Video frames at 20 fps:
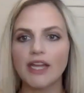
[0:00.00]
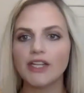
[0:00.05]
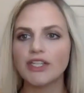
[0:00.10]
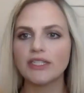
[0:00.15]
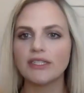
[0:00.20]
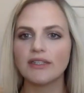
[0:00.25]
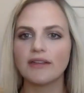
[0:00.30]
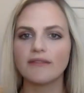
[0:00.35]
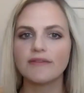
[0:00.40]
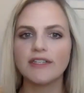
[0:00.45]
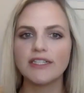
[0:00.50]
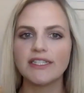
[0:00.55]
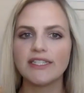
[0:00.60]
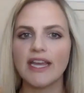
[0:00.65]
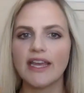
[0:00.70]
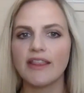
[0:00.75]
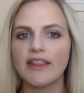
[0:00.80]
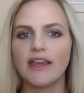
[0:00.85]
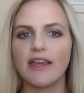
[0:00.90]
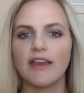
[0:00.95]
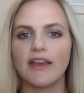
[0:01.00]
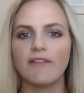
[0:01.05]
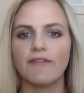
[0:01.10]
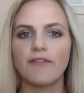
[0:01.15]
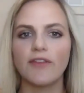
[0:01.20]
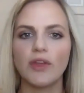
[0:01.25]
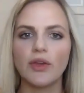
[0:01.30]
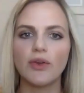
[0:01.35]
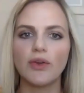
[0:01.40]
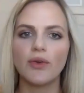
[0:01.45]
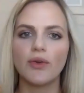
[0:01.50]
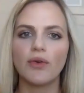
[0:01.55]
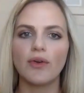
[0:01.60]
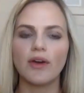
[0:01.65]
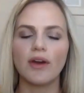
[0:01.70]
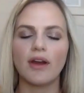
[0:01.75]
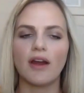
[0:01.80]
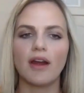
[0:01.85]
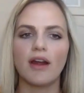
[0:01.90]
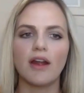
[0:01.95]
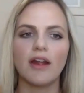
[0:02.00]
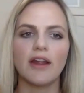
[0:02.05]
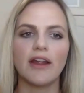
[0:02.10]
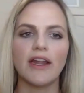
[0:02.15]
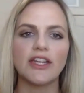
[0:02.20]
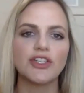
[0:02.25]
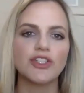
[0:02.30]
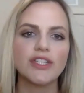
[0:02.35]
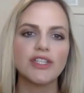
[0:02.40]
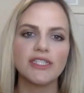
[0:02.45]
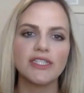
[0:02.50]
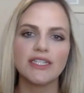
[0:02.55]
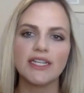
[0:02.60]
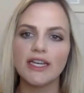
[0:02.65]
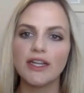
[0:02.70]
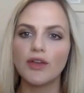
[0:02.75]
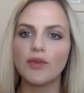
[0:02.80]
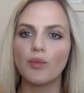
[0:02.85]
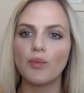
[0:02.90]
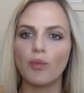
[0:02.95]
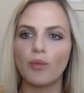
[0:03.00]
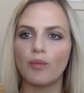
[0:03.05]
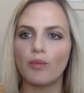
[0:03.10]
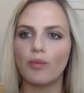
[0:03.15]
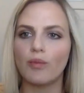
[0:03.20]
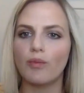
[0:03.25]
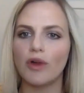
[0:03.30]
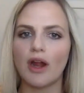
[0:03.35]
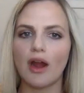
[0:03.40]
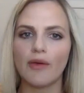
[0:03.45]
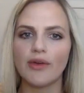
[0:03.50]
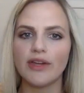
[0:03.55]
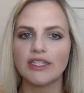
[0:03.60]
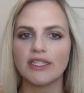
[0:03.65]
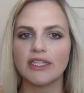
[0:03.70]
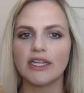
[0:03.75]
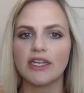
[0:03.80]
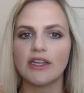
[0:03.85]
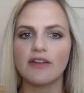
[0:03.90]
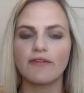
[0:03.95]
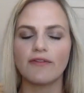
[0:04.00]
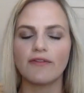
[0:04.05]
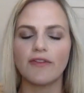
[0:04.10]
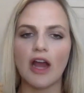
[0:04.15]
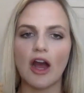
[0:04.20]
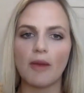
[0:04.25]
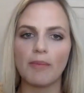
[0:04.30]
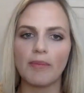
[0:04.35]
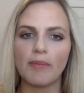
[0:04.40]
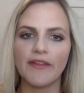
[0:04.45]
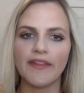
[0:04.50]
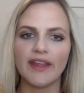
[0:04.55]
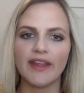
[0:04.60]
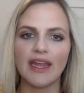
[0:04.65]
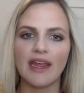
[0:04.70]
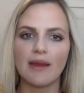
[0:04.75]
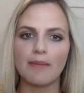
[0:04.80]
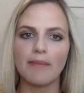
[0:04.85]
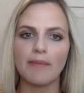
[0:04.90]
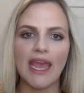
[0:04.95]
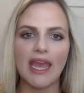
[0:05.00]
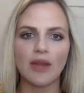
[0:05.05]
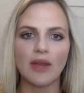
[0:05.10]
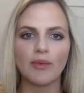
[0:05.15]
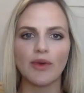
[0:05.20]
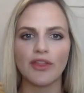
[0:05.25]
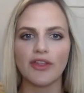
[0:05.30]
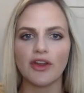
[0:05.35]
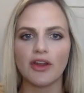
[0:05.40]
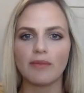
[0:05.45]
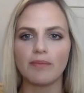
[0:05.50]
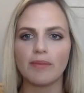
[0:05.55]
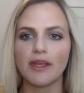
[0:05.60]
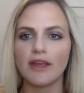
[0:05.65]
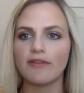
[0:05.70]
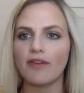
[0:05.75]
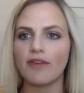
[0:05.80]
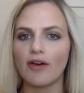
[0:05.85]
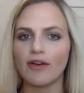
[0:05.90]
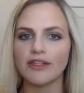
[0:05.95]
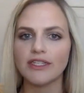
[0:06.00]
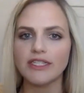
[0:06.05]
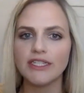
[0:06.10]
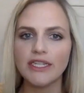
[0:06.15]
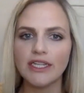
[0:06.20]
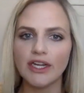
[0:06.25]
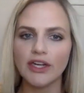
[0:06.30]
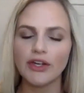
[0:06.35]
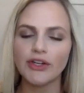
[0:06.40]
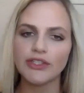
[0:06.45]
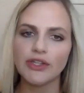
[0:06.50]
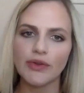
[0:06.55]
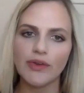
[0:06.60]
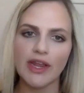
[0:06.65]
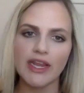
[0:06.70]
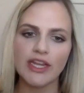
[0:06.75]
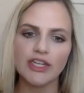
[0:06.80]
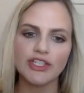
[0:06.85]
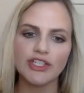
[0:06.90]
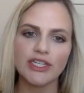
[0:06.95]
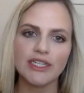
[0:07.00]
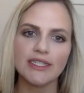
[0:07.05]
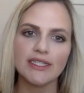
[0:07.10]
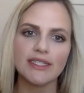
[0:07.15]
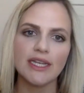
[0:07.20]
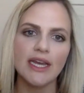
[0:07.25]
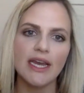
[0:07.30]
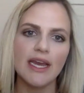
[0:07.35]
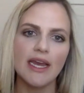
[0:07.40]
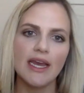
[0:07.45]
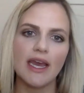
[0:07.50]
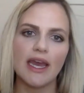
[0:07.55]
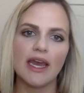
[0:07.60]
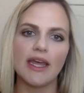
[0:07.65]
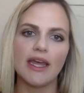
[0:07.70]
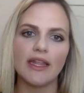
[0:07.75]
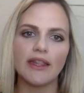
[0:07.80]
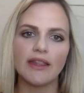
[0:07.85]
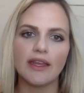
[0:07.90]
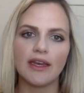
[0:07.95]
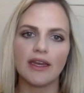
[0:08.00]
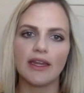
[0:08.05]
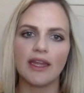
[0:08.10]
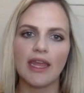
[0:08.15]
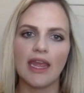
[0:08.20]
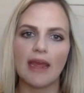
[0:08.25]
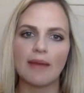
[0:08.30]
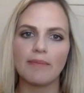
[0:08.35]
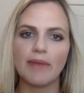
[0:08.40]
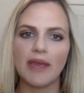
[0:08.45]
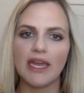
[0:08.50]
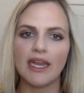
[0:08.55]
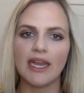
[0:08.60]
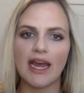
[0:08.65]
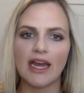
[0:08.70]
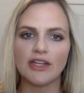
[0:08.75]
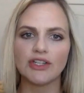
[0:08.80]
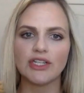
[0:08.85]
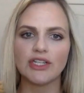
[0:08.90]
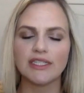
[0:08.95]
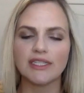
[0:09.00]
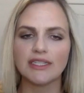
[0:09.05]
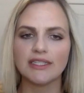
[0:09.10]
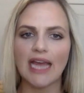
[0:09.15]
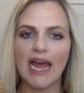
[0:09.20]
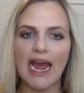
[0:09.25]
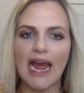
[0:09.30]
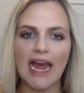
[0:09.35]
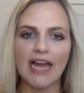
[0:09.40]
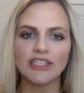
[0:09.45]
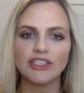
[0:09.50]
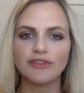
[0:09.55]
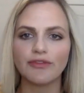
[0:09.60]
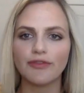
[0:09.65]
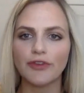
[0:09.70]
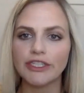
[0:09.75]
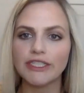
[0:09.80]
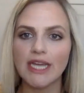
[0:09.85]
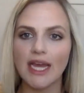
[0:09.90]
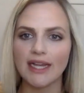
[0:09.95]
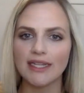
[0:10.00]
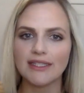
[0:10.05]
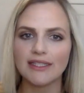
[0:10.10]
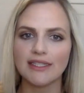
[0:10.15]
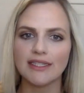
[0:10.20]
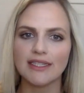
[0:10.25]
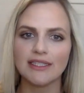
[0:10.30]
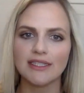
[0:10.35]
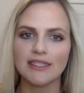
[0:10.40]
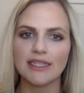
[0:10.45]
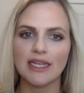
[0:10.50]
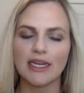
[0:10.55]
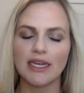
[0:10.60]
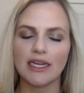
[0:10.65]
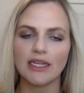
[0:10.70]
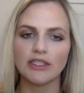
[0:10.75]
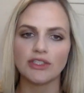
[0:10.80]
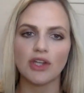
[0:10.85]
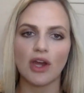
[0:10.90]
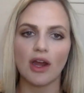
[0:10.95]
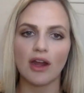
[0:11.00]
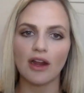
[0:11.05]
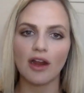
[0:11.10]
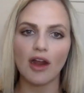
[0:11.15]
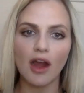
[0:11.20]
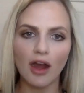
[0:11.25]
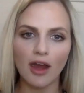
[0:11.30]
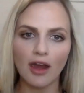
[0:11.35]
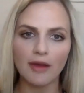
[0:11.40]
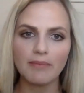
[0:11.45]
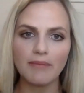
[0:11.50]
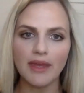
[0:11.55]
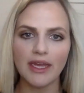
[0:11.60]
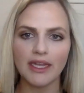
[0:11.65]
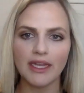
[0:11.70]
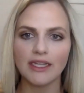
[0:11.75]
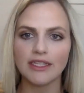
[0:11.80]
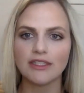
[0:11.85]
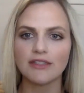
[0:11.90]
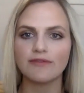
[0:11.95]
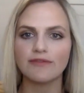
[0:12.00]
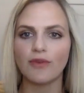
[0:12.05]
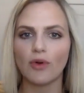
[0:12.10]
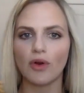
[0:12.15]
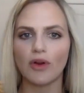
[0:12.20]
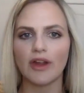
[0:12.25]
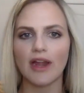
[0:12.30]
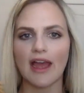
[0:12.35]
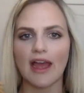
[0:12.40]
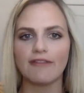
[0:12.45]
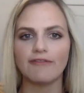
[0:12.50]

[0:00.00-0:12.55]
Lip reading: just love to say that if you are interested, we're always looking for help on the campaign, whether it be volunteer or donations. And the campaign address is Hatch for Texas and it's for